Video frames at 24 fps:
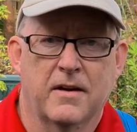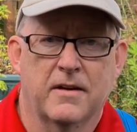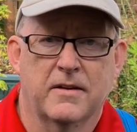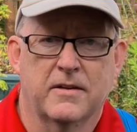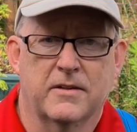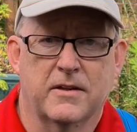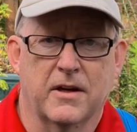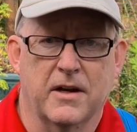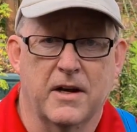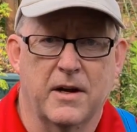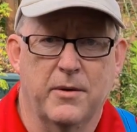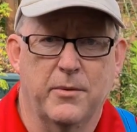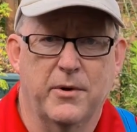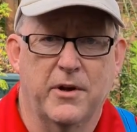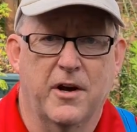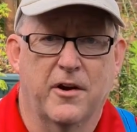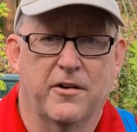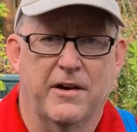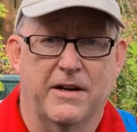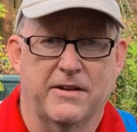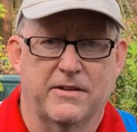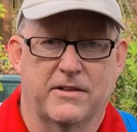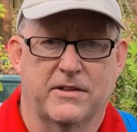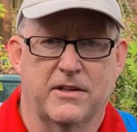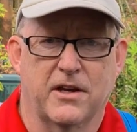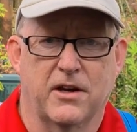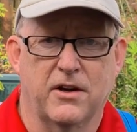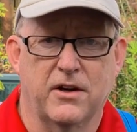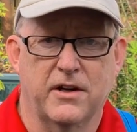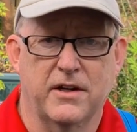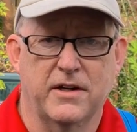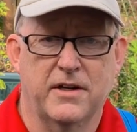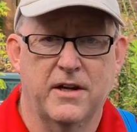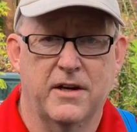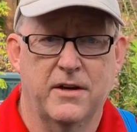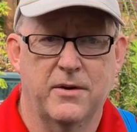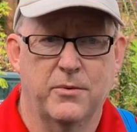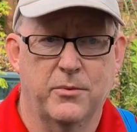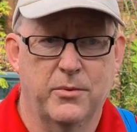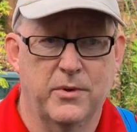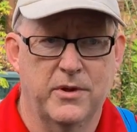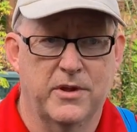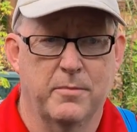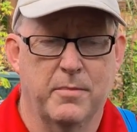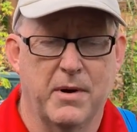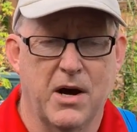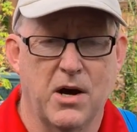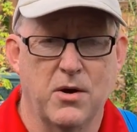So here we are outside
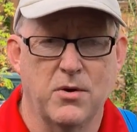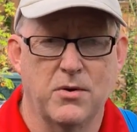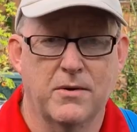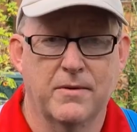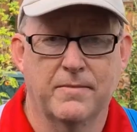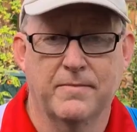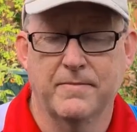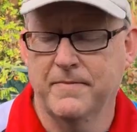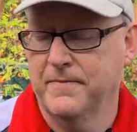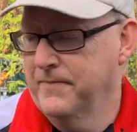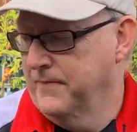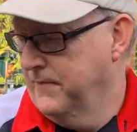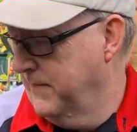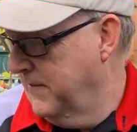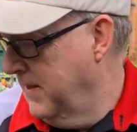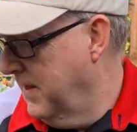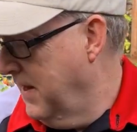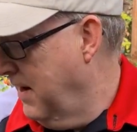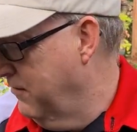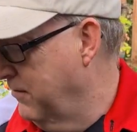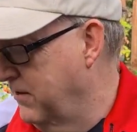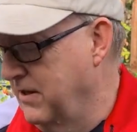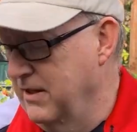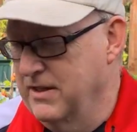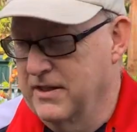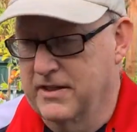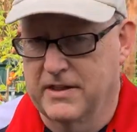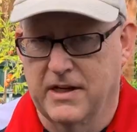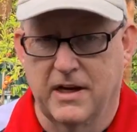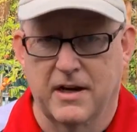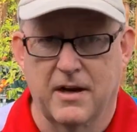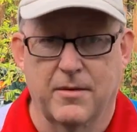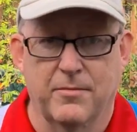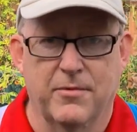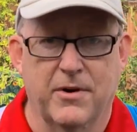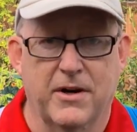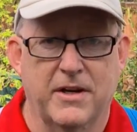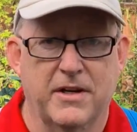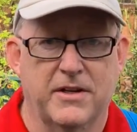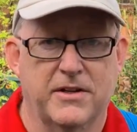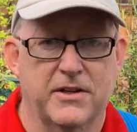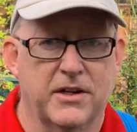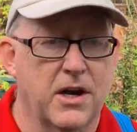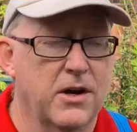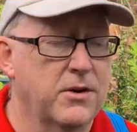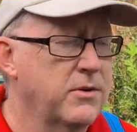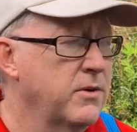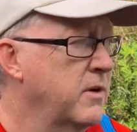with the bow, everything's set up ready
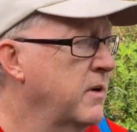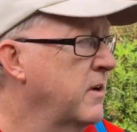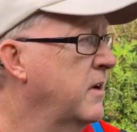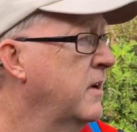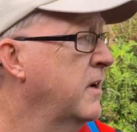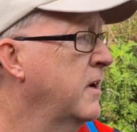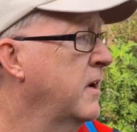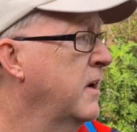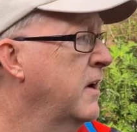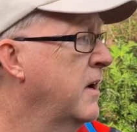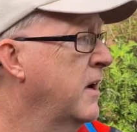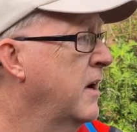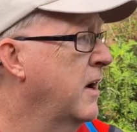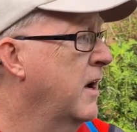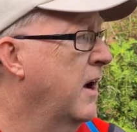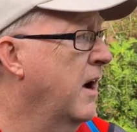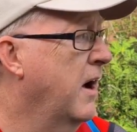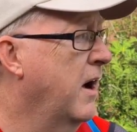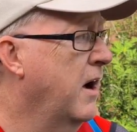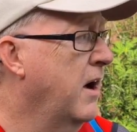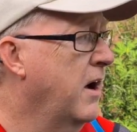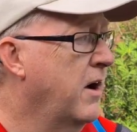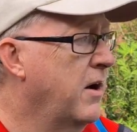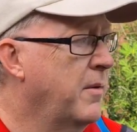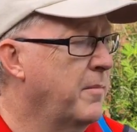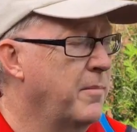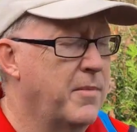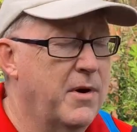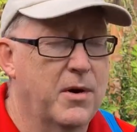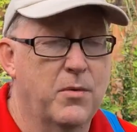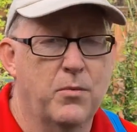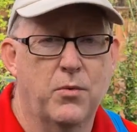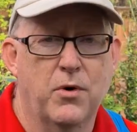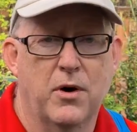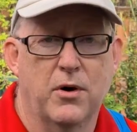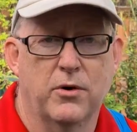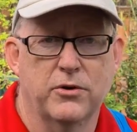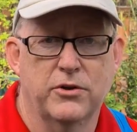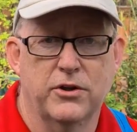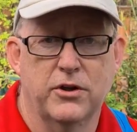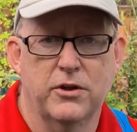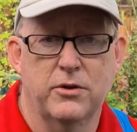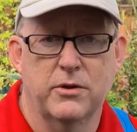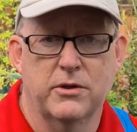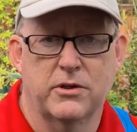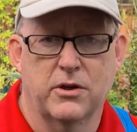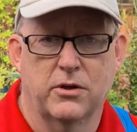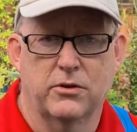to go. And what I'll do
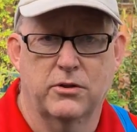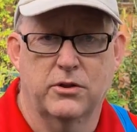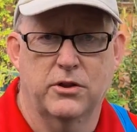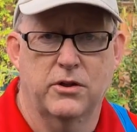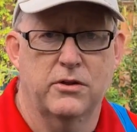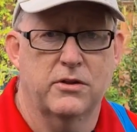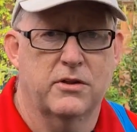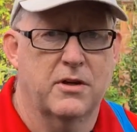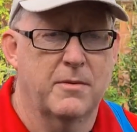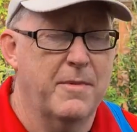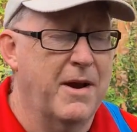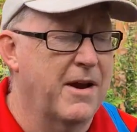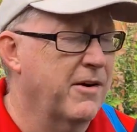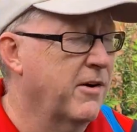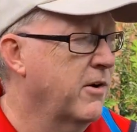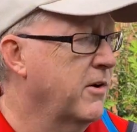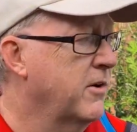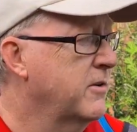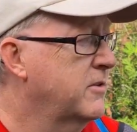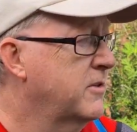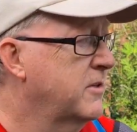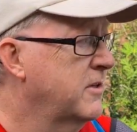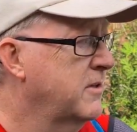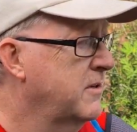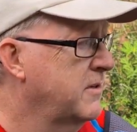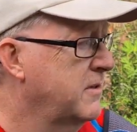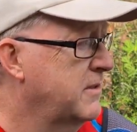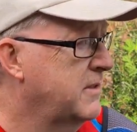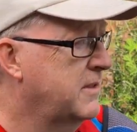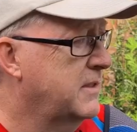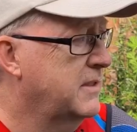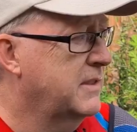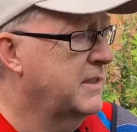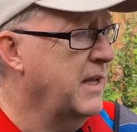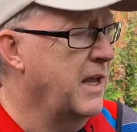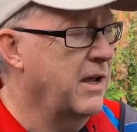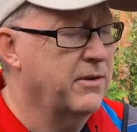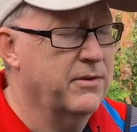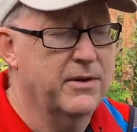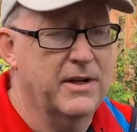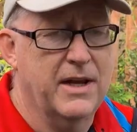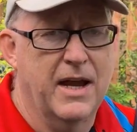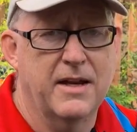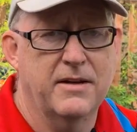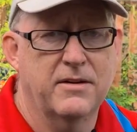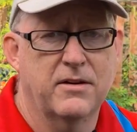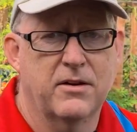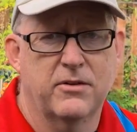is I'll shoot some arrows down the
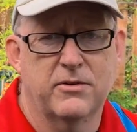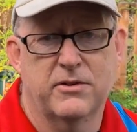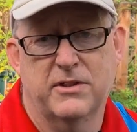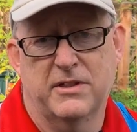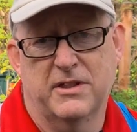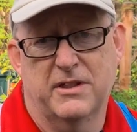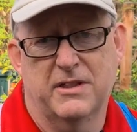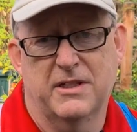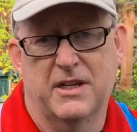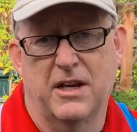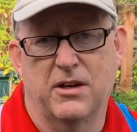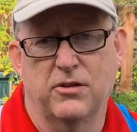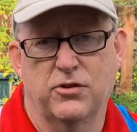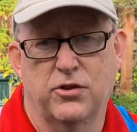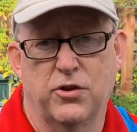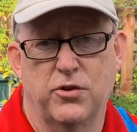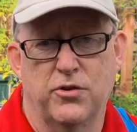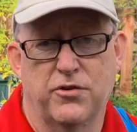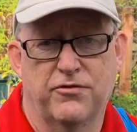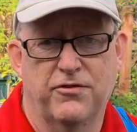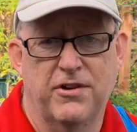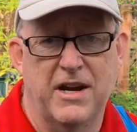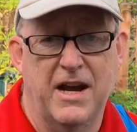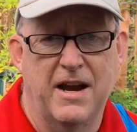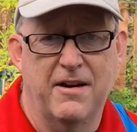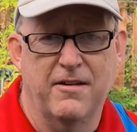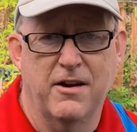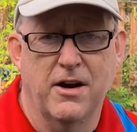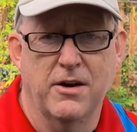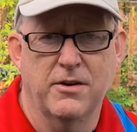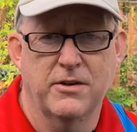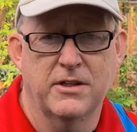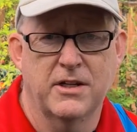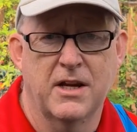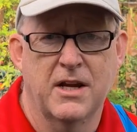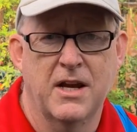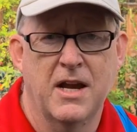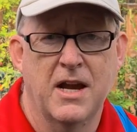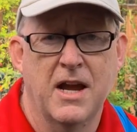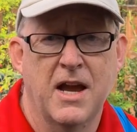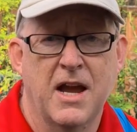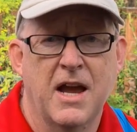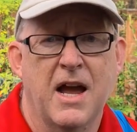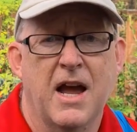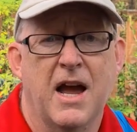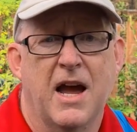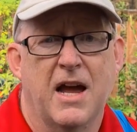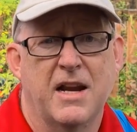end. I'll say I'll shoot 3 arrows,
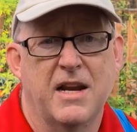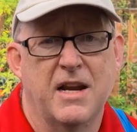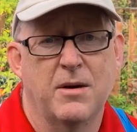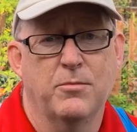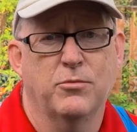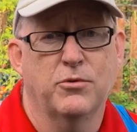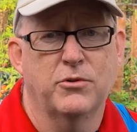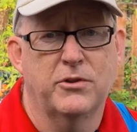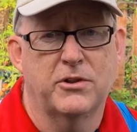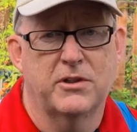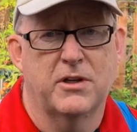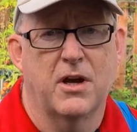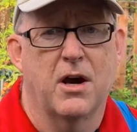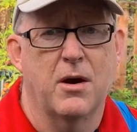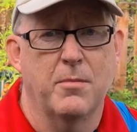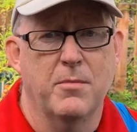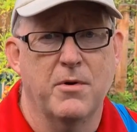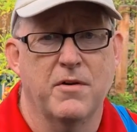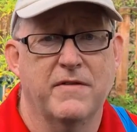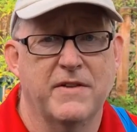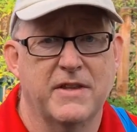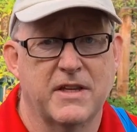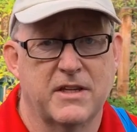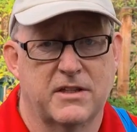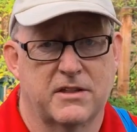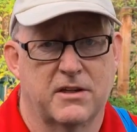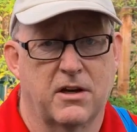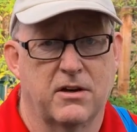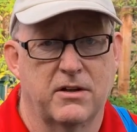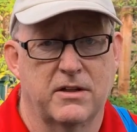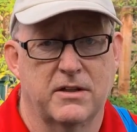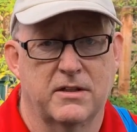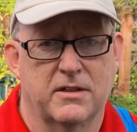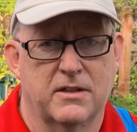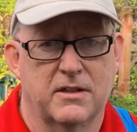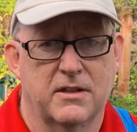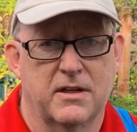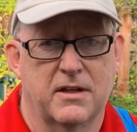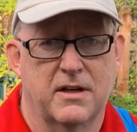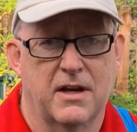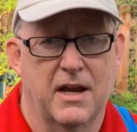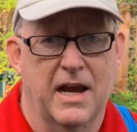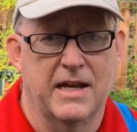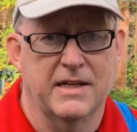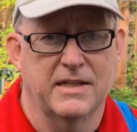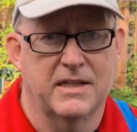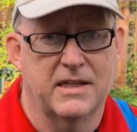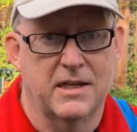and then we'll start moving the sights
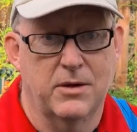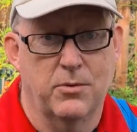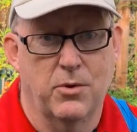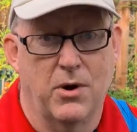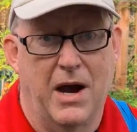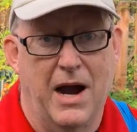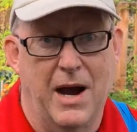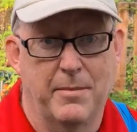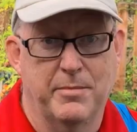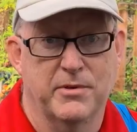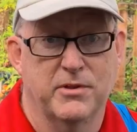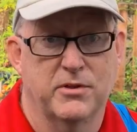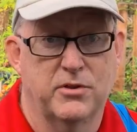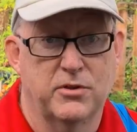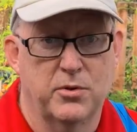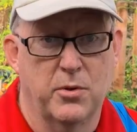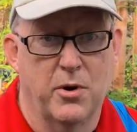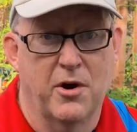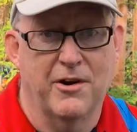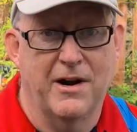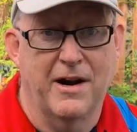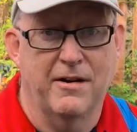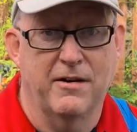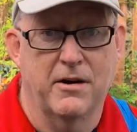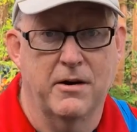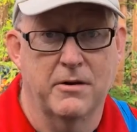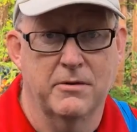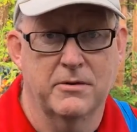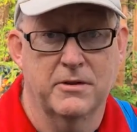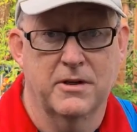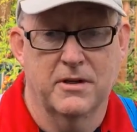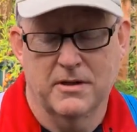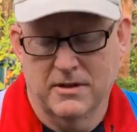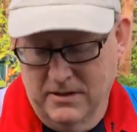and see what happens to our arrows.